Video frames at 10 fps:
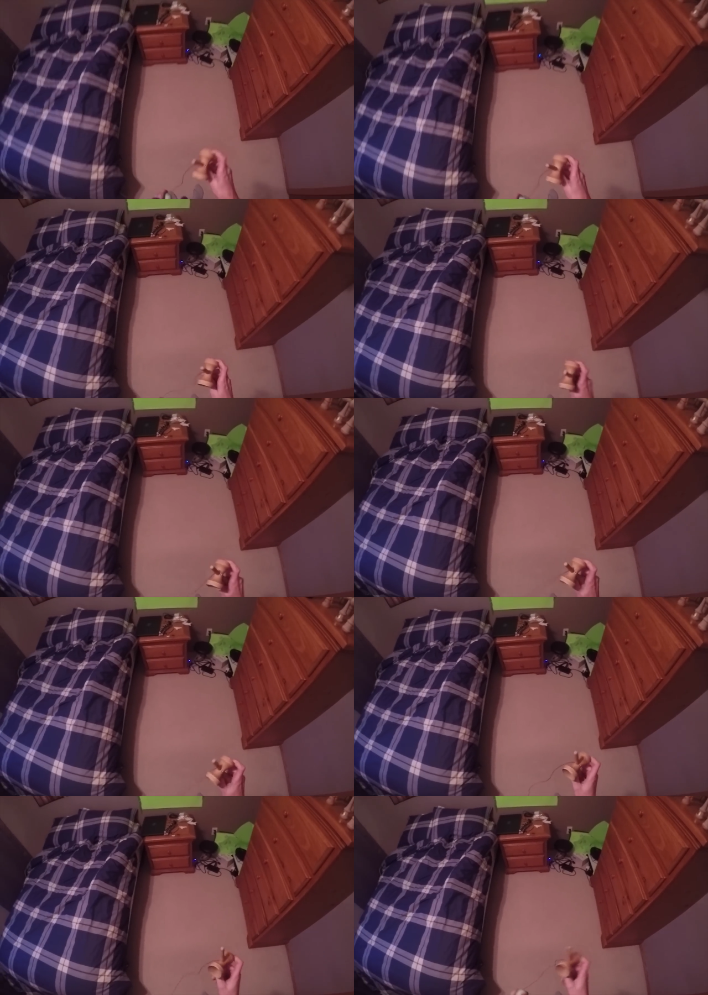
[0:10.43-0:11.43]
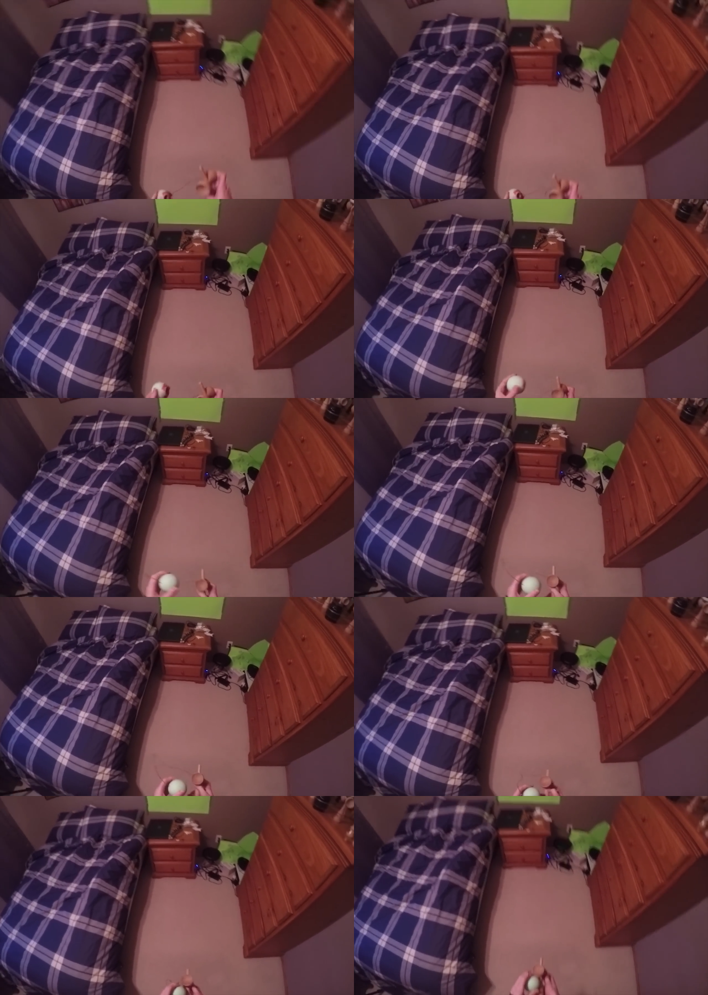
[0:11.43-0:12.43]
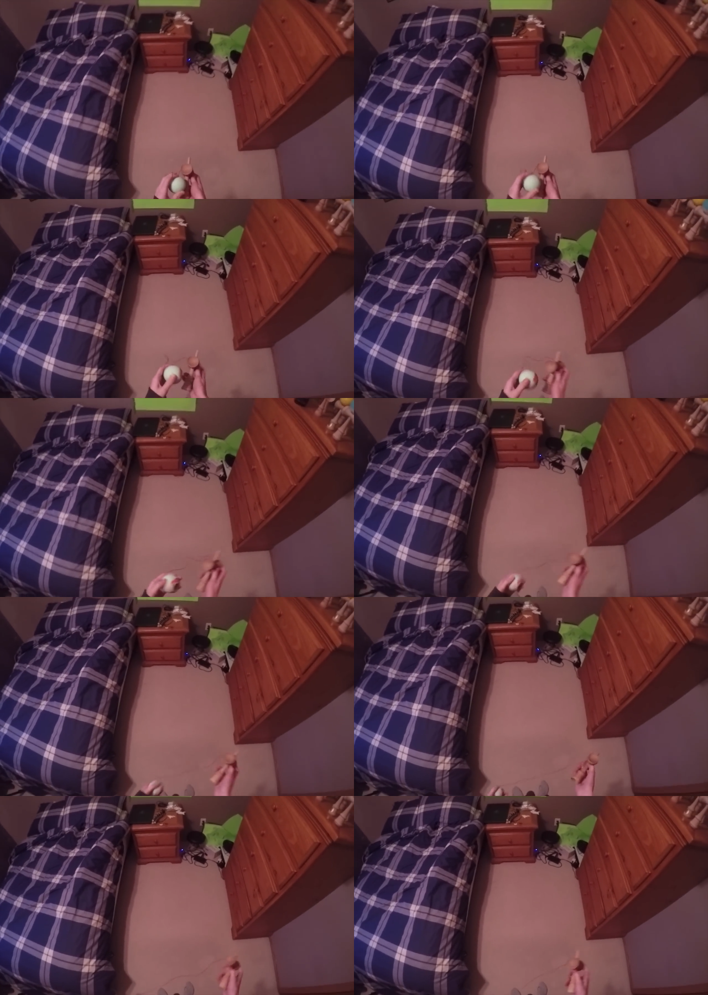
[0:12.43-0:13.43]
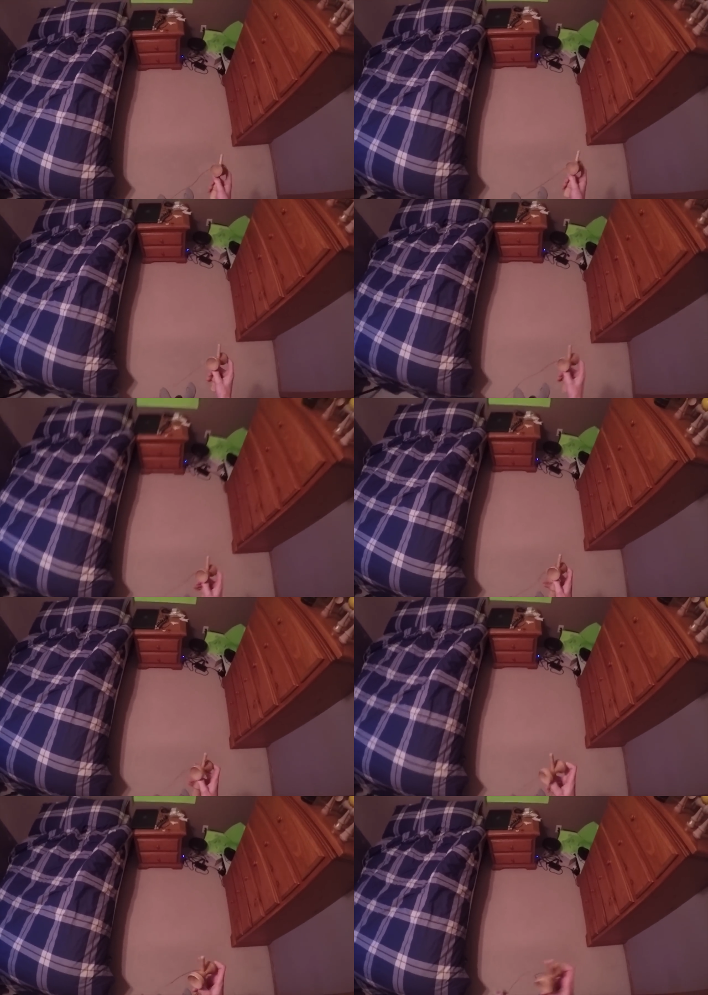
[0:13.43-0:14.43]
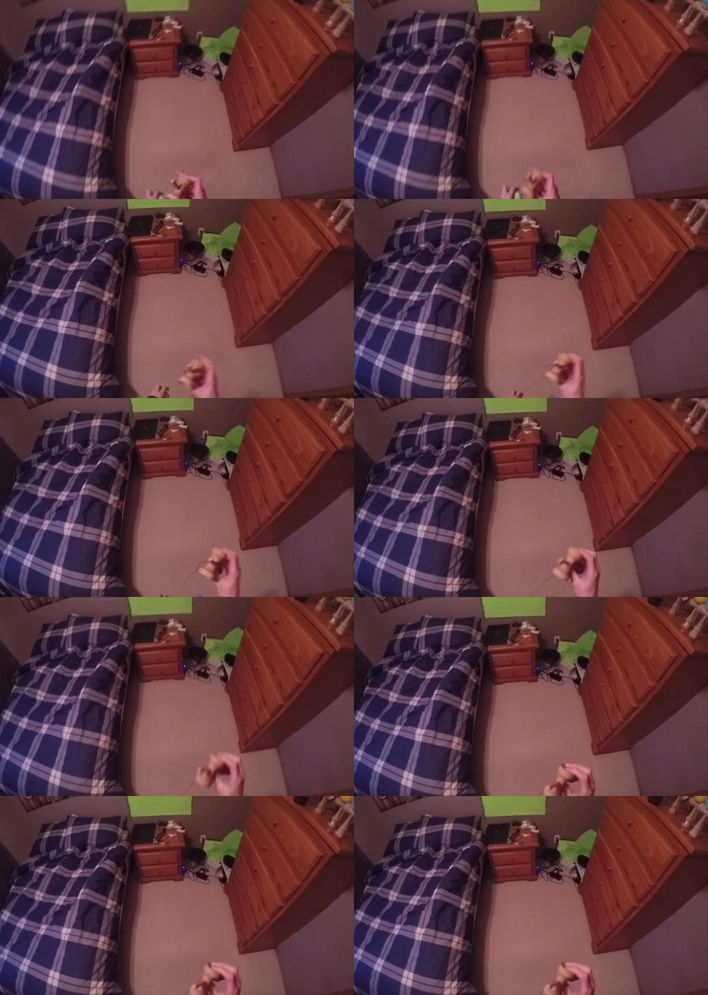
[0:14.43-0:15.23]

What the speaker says: Nobody's mouth can be seen.